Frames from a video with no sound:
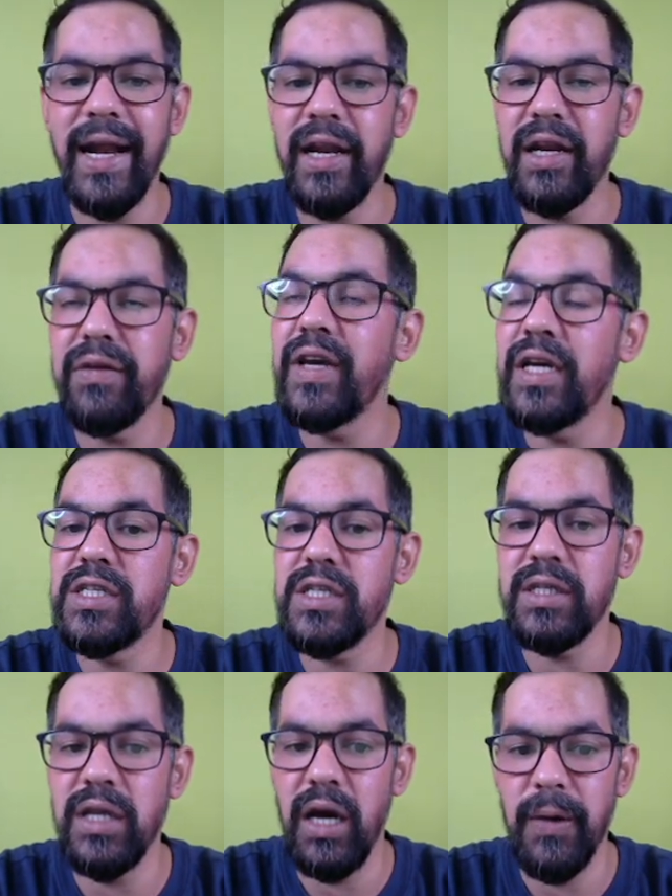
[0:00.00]

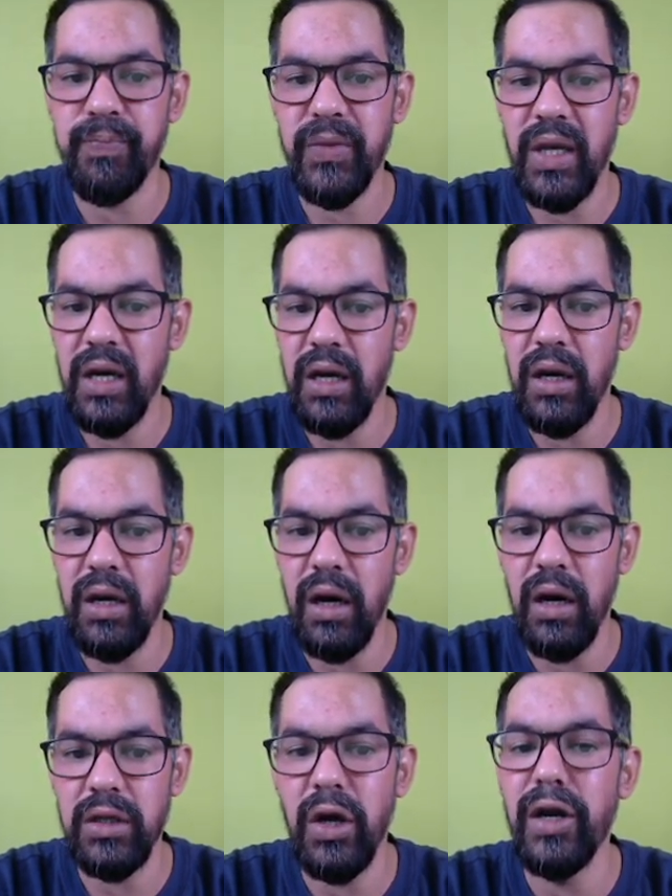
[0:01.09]
Identification
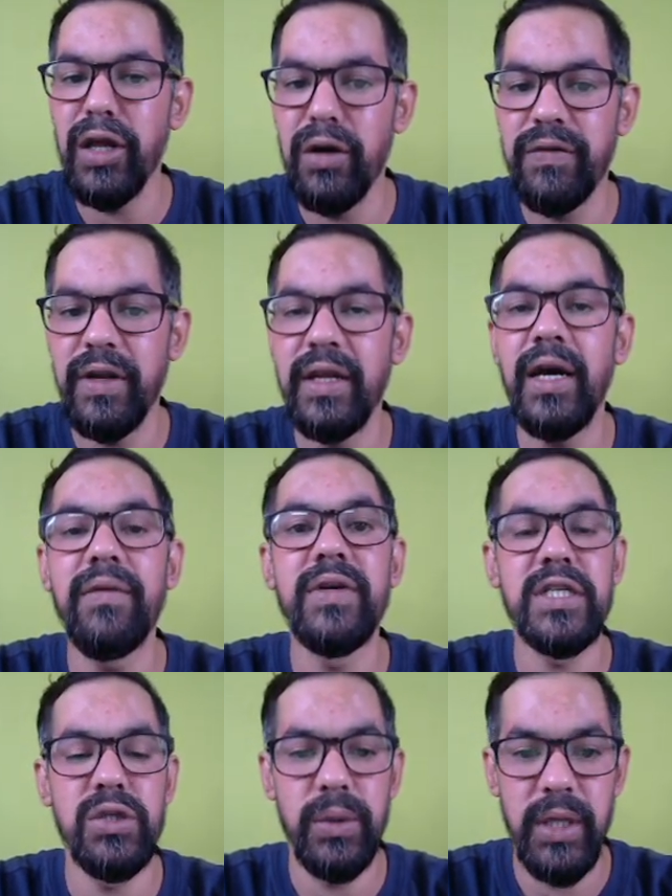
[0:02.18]
Authority of India,
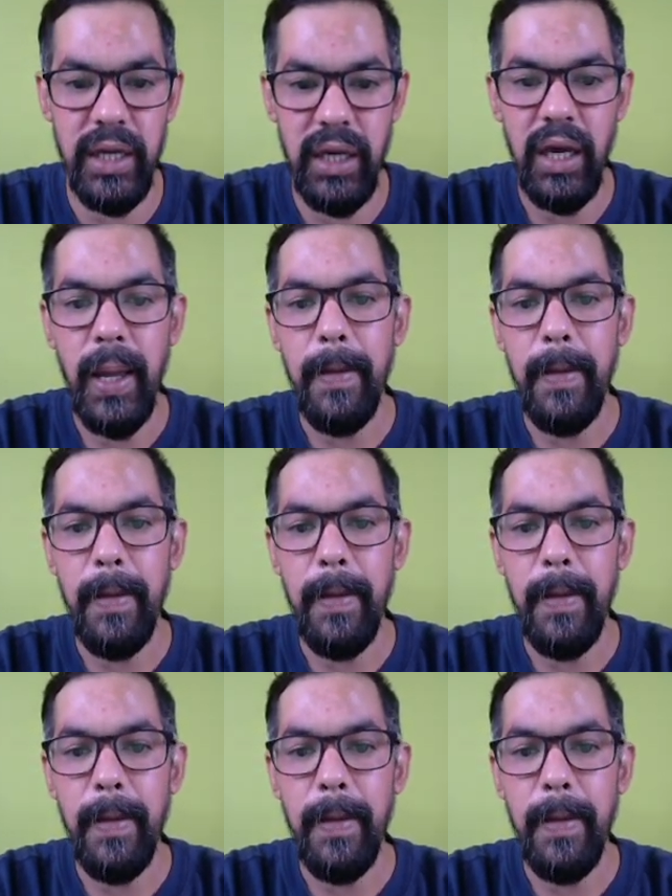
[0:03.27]
which is UDAI,